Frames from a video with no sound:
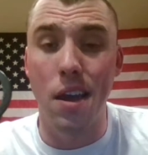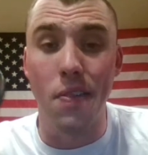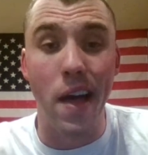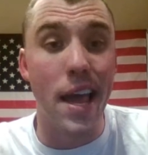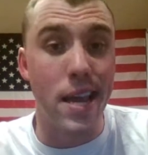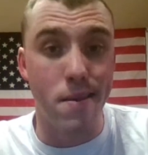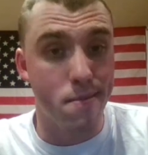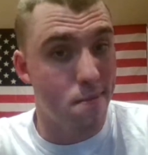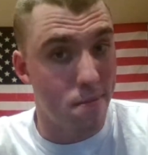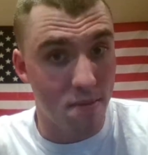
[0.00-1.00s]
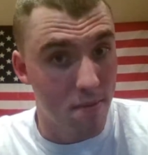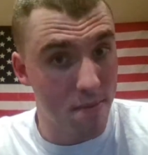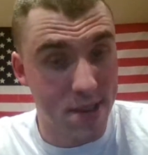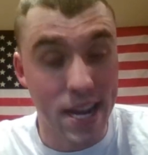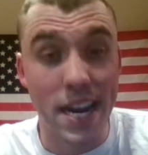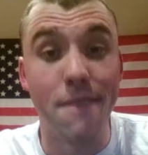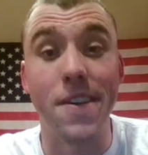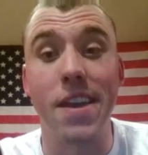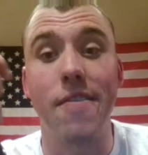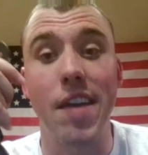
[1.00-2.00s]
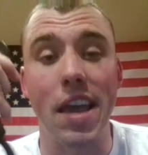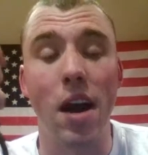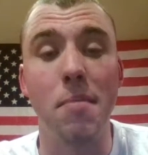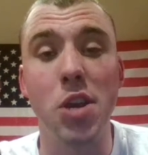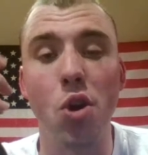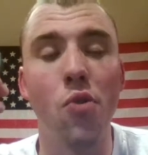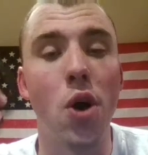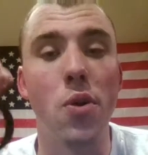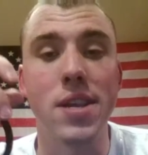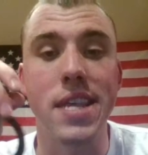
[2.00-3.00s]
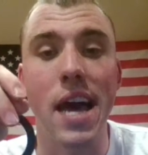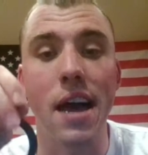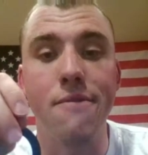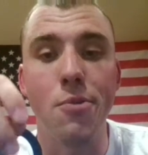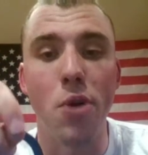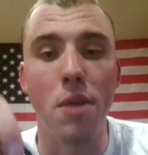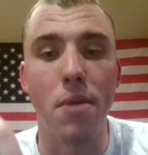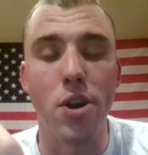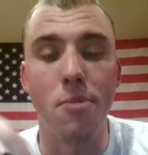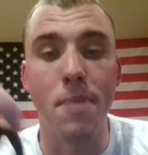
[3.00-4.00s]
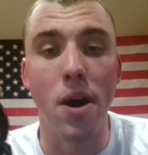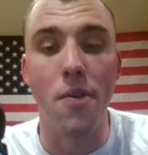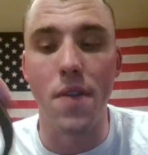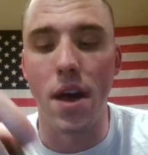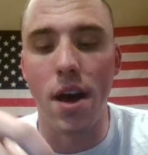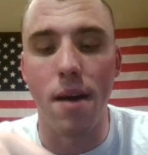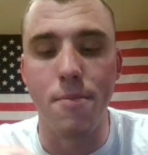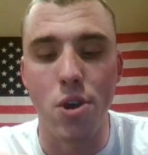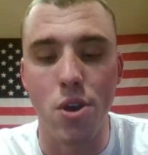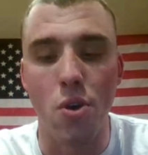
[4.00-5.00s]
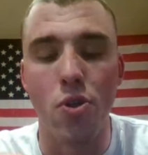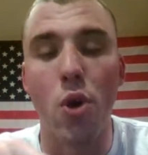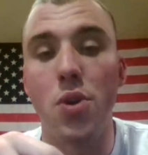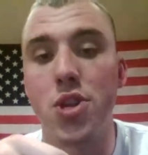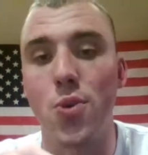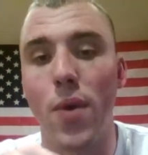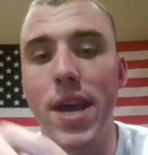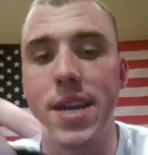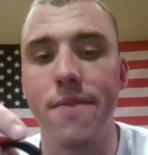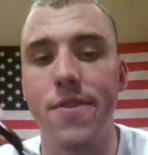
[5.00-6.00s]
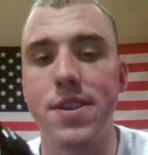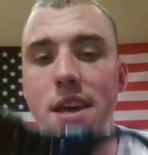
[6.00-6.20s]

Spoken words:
Like significantly, and you'll notice that if you put them on your belt. You'll notice the weight difference.